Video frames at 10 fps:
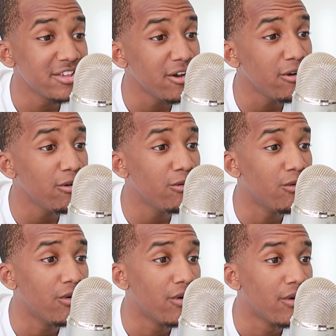
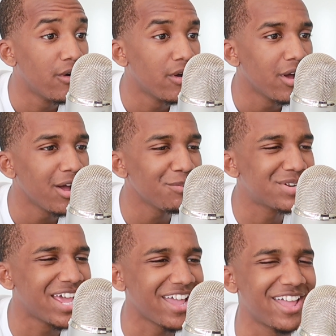Yo.
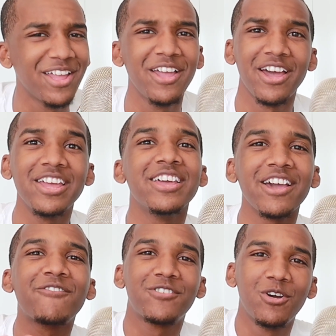
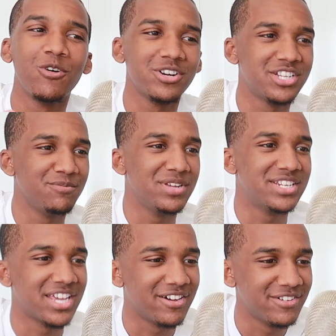It, of course it'd
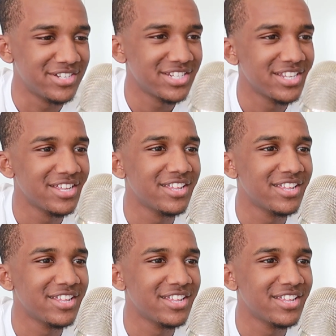be Tails.